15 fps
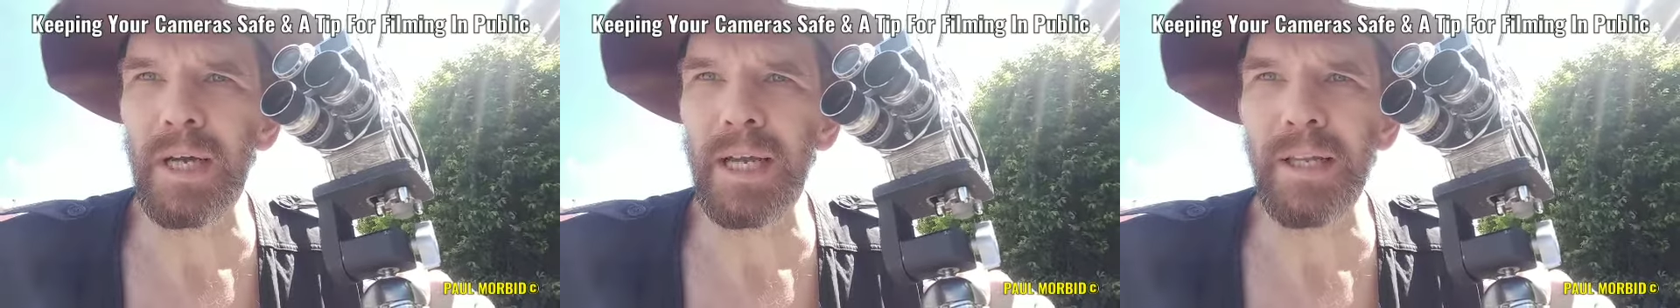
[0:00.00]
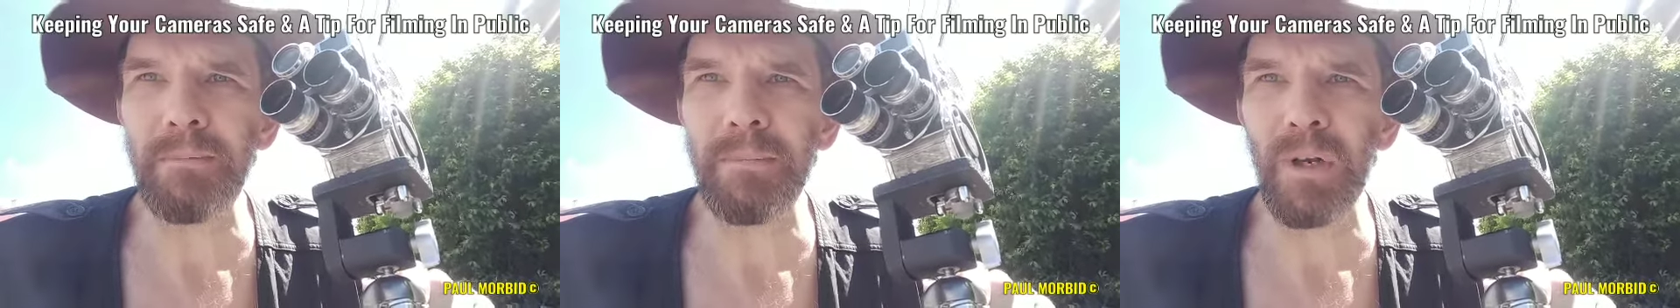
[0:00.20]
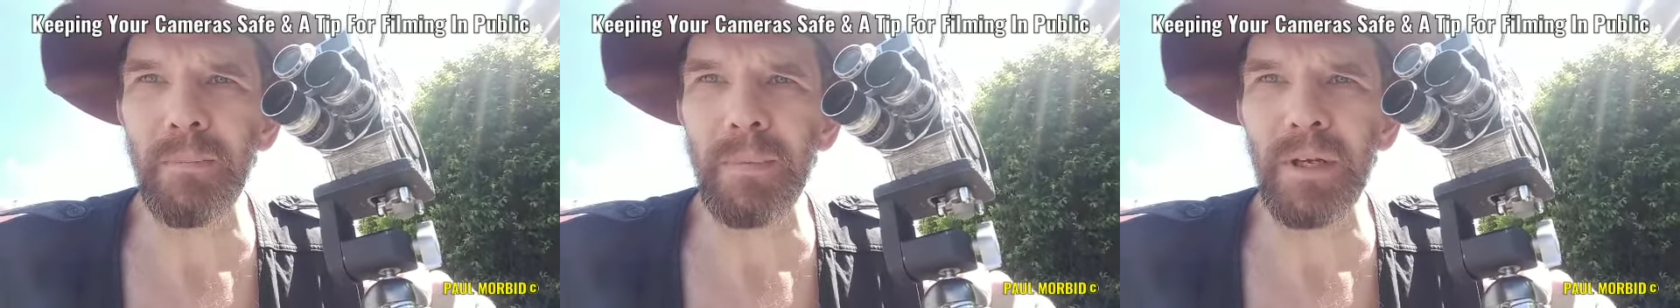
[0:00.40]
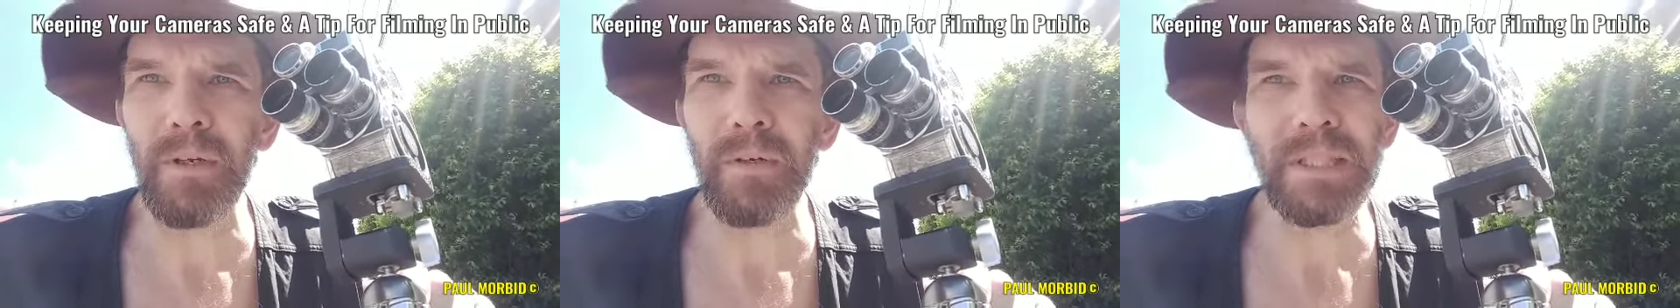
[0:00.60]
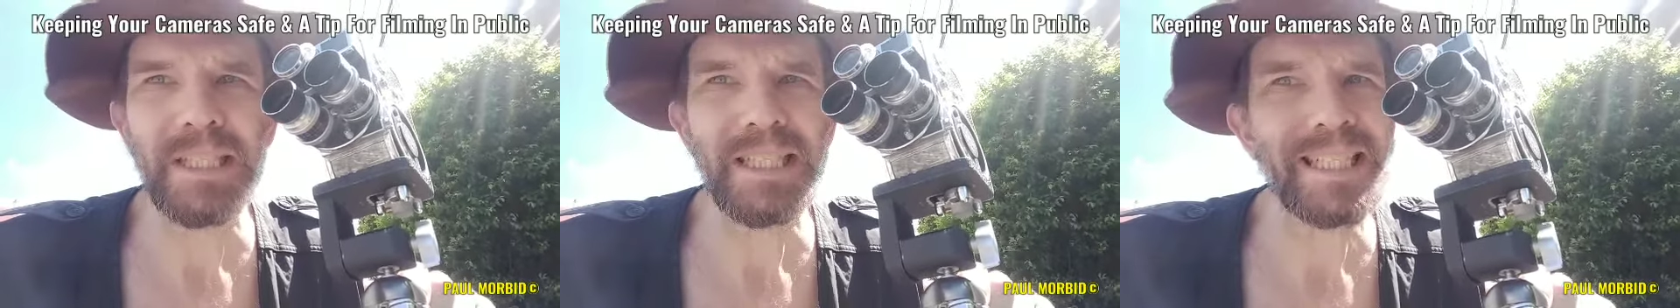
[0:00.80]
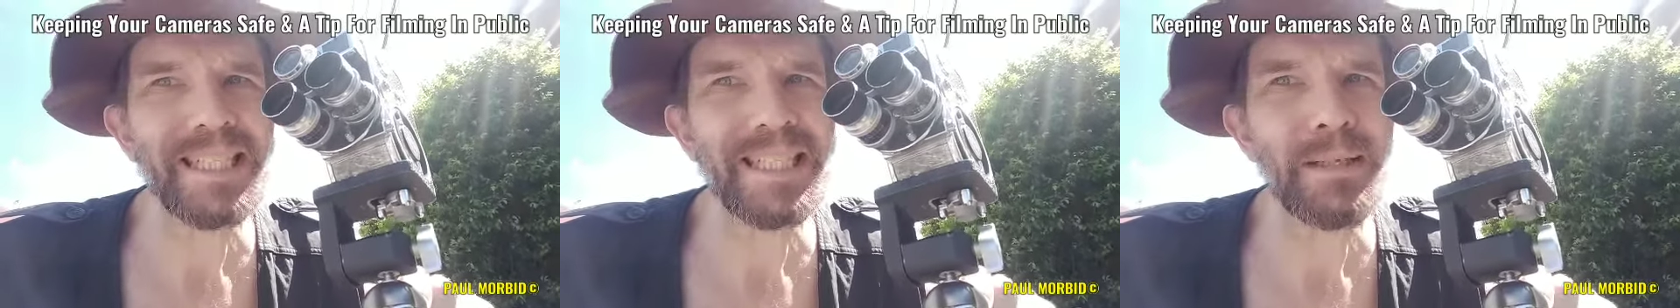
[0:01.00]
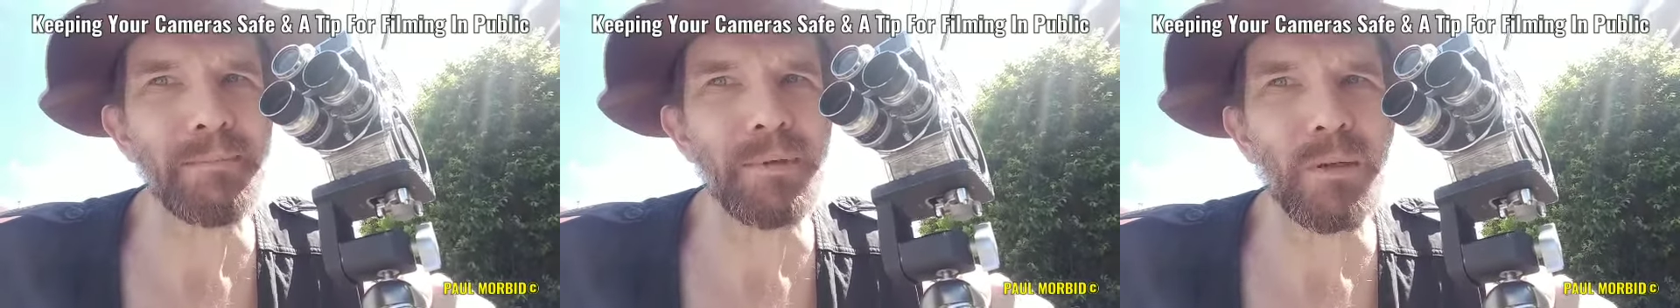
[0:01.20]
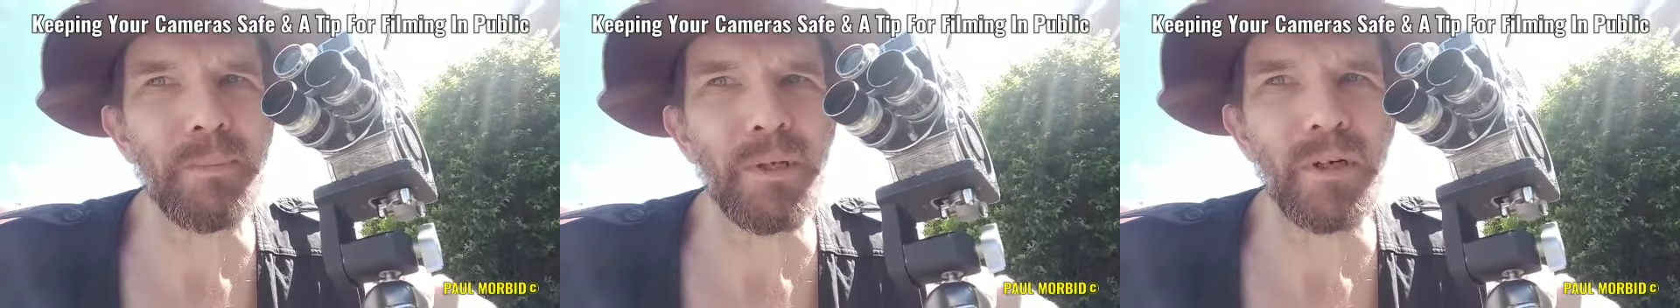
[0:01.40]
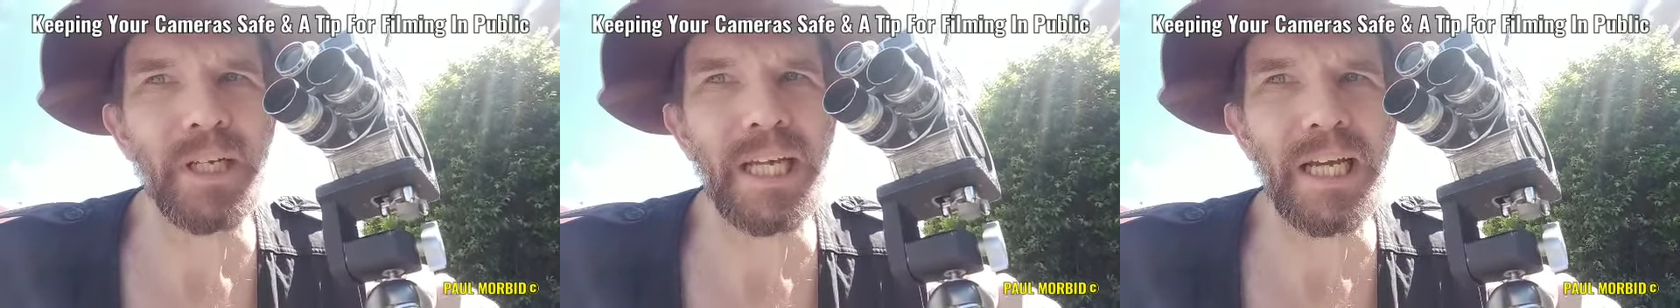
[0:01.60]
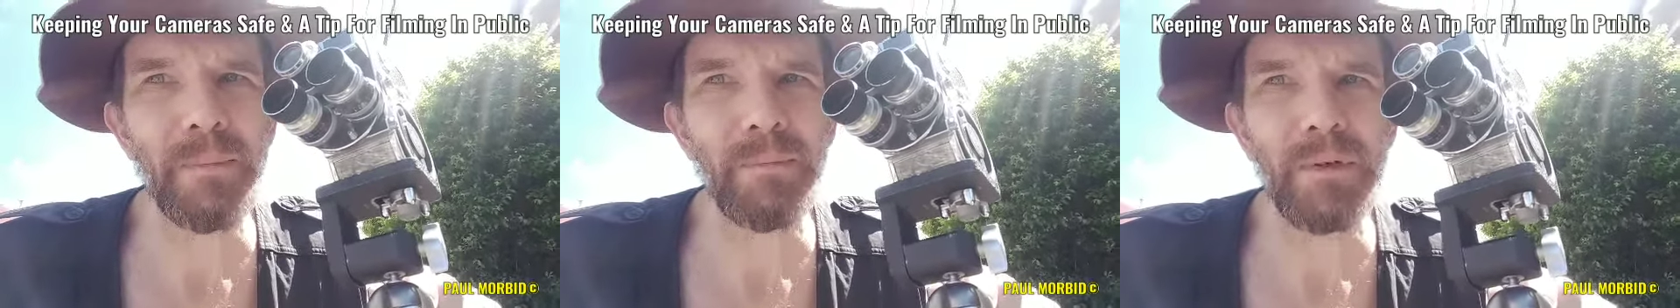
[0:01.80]
8mm and 16mm
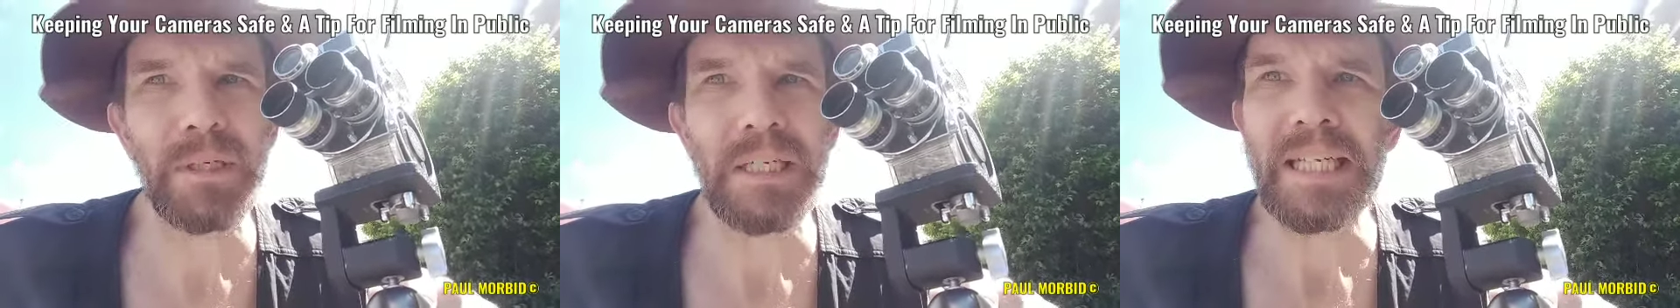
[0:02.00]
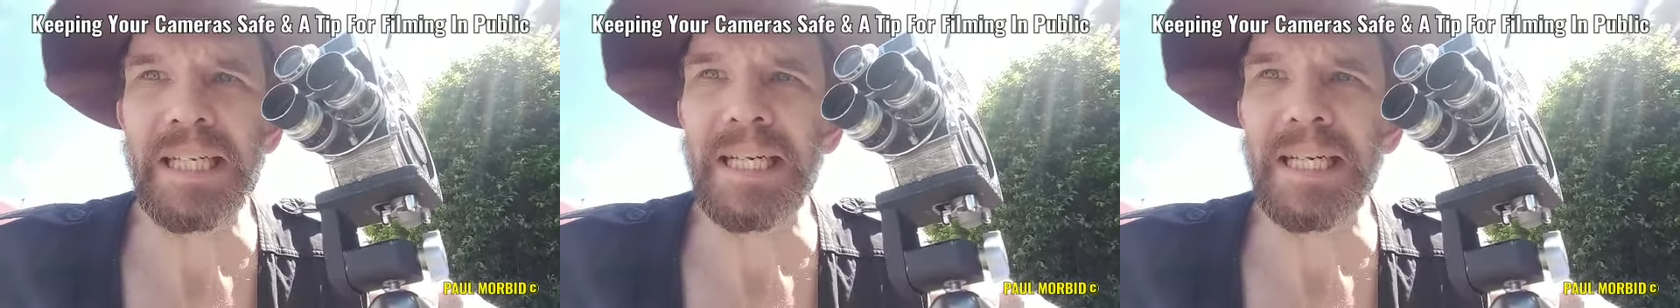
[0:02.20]
camera